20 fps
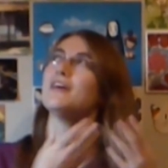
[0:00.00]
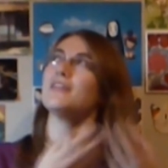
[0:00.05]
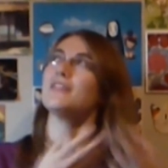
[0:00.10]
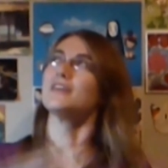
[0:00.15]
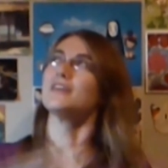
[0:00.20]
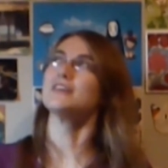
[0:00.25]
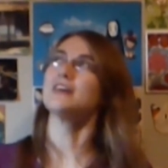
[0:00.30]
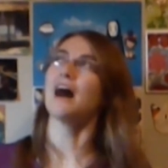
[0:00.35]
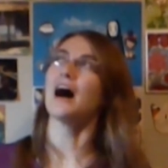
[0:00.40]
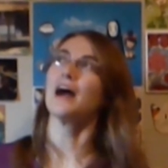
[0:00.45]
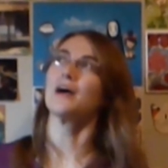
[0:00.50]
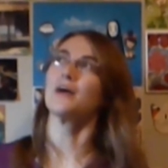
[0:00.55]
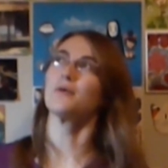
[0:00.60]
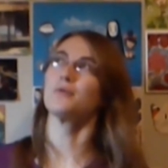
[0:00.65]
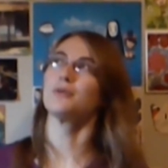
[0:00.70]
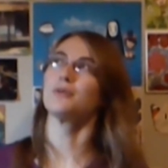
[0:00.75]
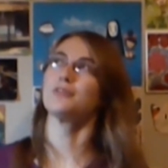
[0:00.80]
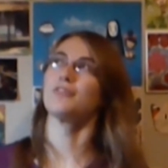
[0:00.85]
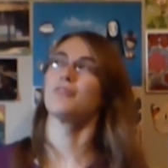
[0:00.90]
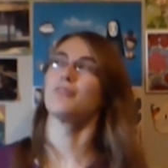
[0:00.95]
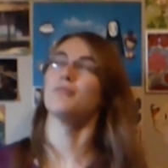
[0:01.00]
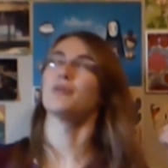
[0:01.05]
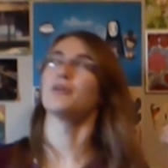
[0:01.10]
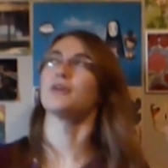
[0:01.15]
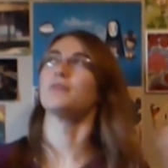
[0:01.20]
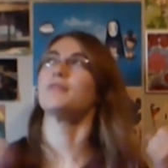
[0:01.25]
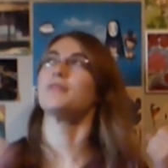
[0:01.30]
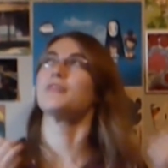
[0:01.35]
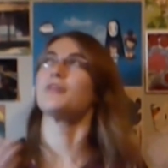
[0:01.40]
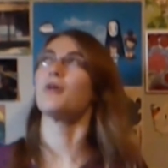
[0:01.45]
the entire world of the book
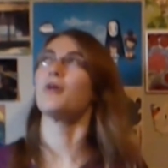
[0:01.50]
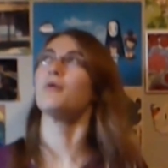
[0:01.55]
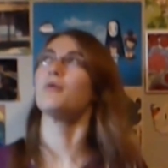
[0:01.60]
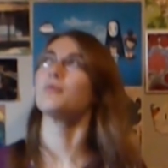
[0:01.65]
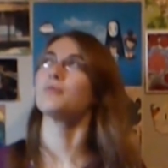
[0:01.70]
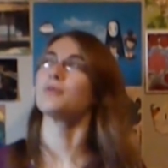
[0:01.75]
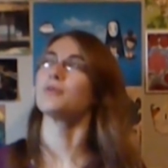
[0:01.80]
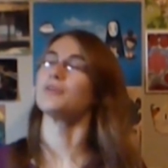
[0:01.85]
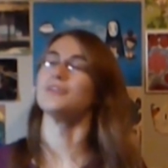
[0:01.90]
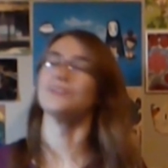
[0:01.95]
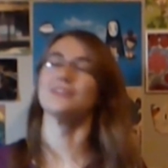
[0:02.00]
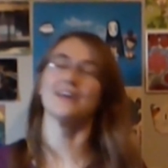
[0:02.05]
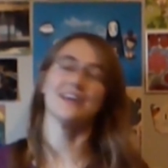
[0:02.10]
and with your own world.